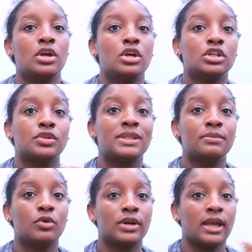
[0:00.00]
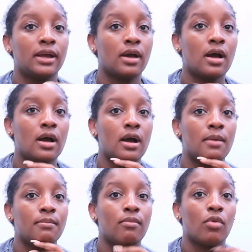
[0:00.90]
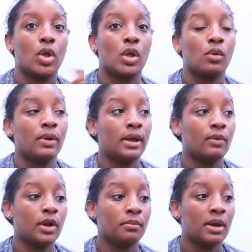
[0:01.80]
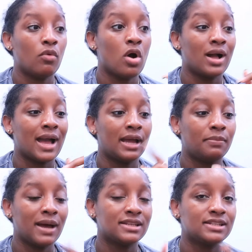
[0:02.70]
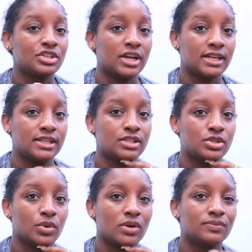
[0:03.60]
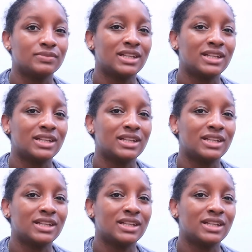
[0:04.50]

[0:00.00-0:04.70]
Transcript: So in the morning, um, when I went on my walk, I had passed the Chinese store.